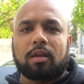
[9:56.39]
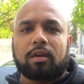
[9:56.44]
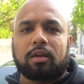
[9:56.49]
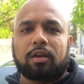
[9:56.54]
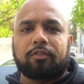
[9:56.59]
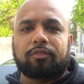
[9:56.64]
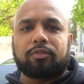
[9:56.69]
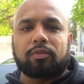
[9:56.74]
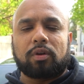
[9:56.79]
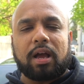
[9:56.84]

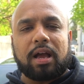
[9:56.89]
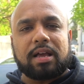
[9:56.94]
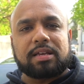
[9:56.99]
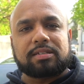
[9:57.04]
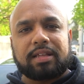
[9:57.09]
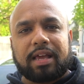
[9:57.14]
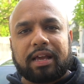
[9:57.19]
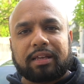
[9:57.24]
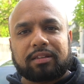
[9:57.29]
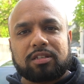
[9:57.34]
If you guys
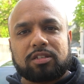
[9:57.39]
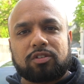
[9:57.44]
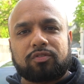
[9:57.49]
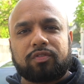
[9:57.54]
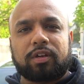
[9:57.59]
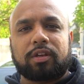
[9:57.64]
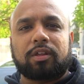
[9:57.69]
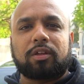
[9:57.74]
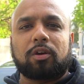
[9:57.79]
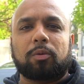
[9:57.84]
like this
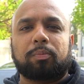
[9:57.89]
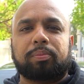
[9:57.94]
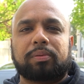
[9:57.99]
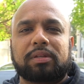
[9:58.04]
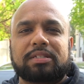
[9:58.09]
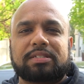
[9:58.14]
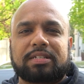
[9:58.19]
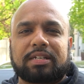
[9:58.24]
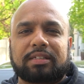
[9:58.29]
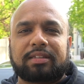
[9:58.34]
video,
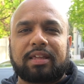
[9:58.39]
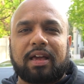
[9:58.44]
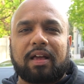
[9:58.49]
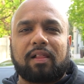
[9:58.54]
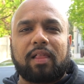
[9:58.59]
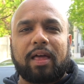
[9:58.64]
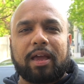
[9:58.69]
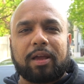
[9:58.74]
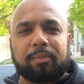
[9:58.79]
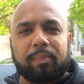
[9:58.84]
please hit that
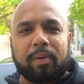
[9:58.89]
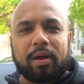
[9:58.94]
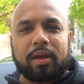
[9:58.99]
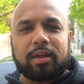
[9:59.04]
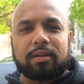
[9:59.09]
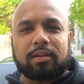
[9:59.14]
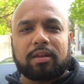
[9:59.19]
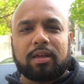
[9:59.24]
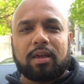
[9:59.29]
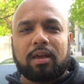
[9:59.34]
like
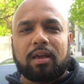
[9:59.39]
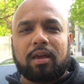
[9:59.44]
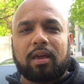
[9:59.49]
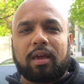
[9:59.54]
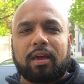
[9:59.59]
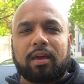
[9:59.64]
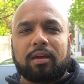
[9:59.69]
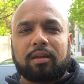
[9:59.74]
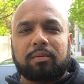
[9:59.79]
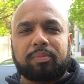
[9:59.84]
button.
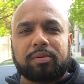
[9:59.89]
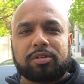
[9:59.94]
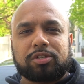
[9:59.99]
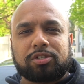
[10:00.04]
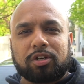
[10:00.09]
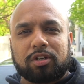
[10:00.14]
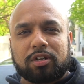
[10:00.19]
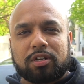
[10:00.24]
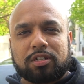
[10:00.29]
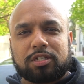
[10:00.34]
And be
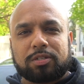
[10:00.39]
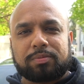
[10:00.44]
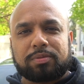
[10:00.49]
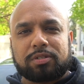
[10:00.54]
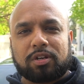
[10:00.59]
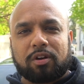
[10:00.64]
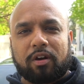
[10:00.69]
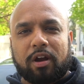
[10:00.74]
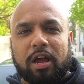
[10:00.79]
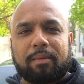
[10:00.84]
sure to
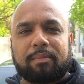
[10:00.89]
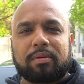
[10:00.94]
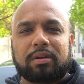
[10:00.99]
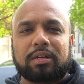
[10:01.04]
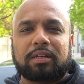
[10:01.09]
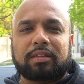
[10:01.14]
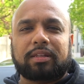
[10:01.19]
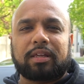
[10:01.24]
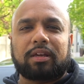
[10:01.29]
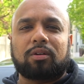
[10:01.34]
subscribe and
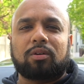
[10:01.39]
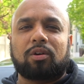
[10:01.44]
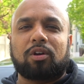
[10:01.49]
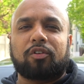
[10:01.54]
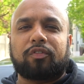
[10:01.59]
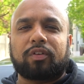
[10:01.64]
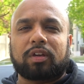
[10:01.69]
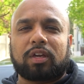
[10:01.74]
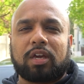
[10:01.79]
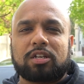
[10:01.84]
hit that
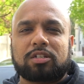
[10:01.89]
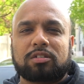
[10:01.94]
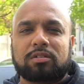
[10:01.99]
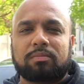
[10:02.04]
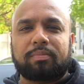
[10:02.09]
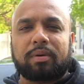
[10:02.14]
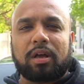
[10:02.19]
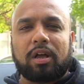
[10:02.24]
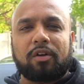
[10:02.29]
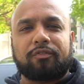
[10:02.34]
notification
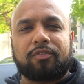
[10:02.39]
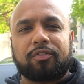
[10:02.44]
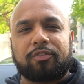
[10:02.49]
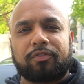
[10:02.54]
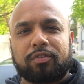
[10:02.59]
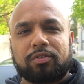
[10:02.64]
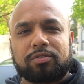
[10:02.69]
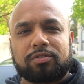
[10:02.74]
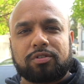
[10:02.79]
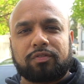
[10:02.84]
bell for
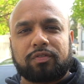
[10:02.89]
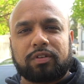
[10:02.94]
future